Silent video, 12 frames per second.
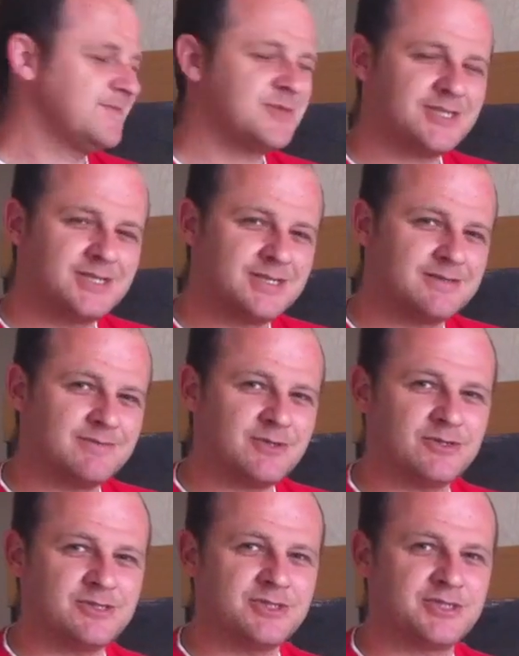So I'm
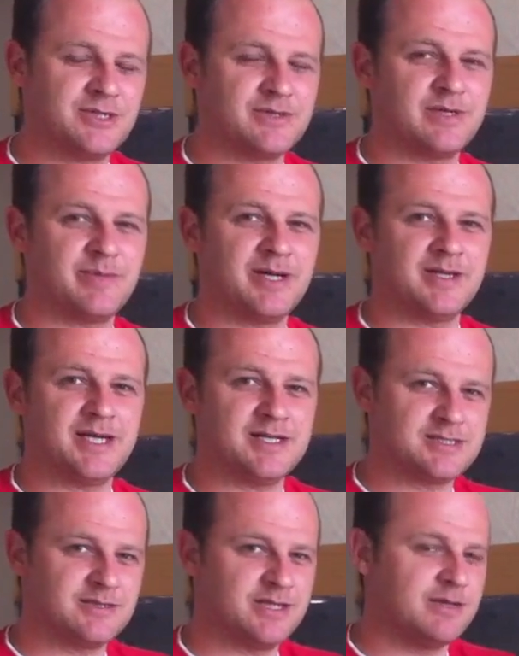not too sure about that,
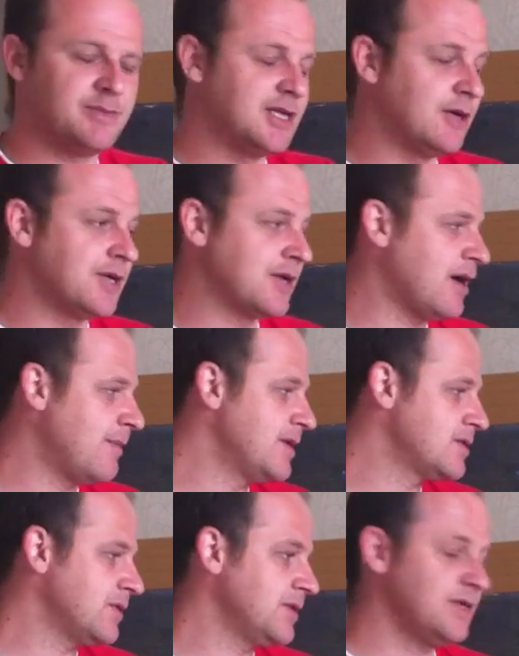so let me know in the
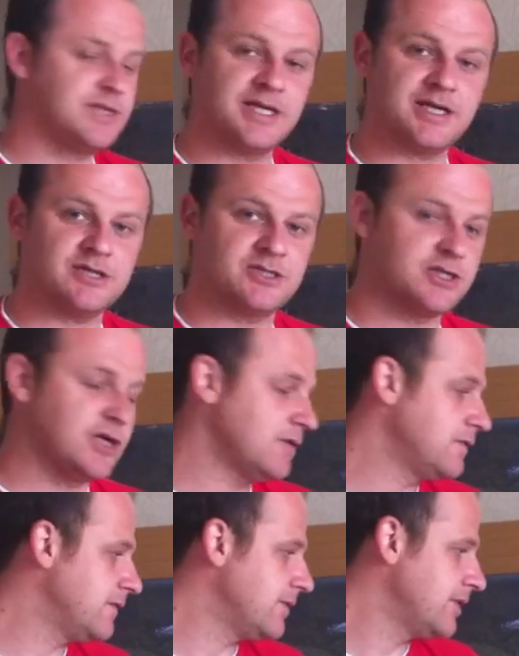comments what you think I should go
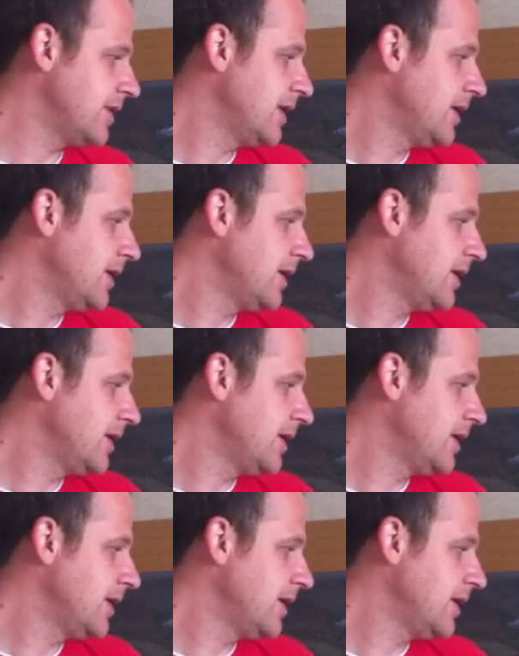for.